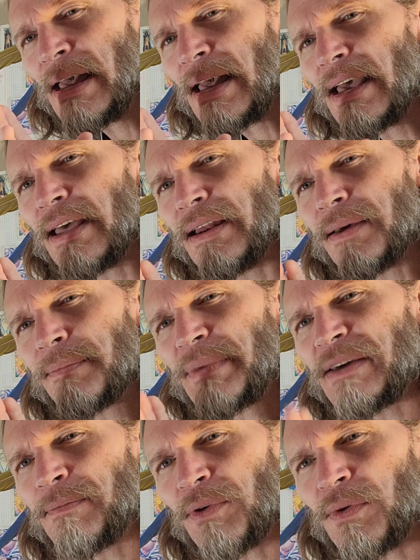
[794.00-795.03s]
And
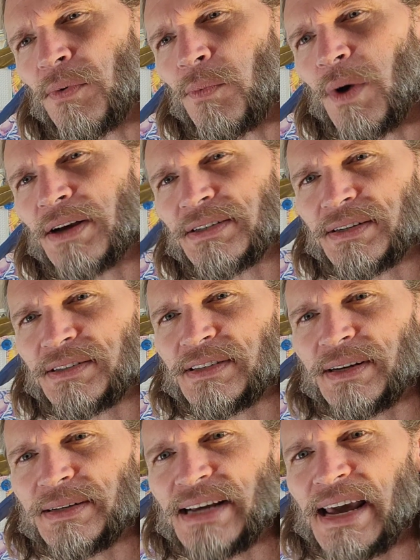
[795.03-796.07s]
people want
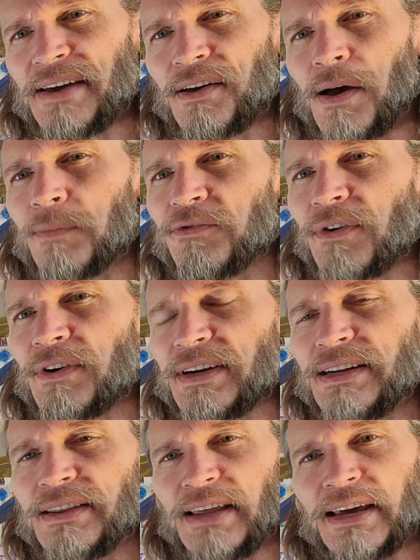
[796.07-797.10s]
to take comfort
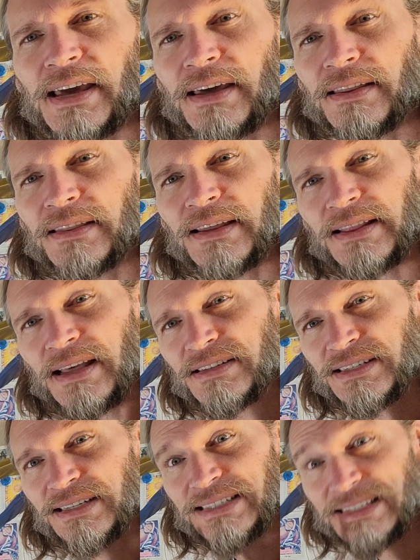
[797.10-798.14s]
in thinking that
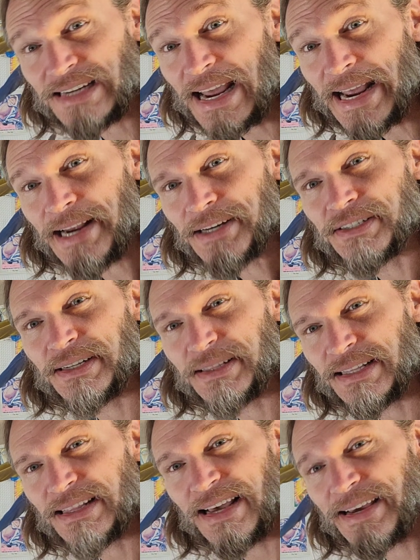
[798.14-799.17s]
it's staged,
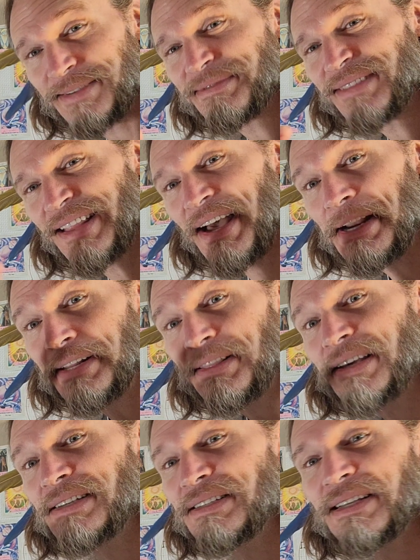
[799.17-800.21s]
that they lined
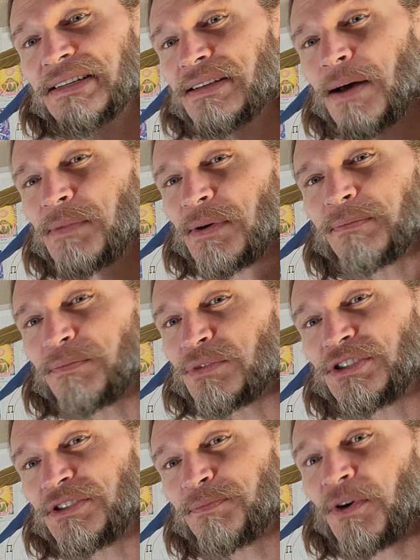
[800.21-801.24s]
these things up
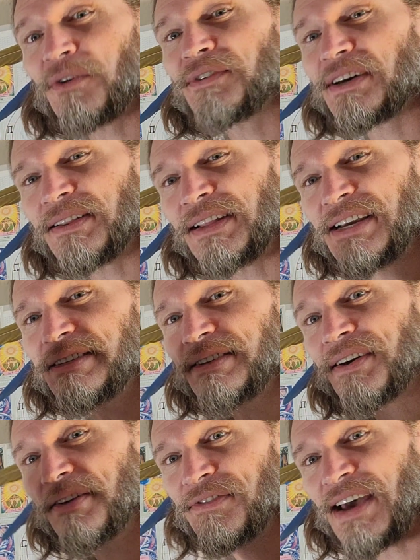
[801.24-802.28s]
just perfectly to
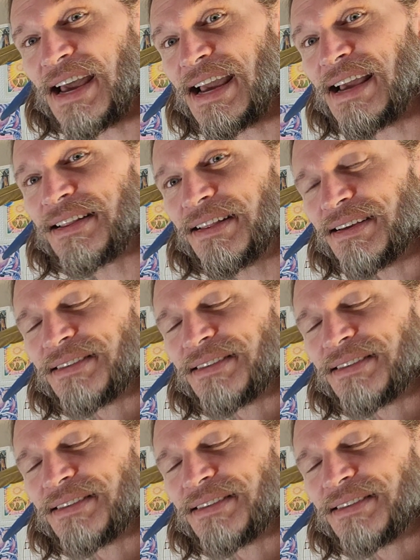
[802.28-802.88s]
convey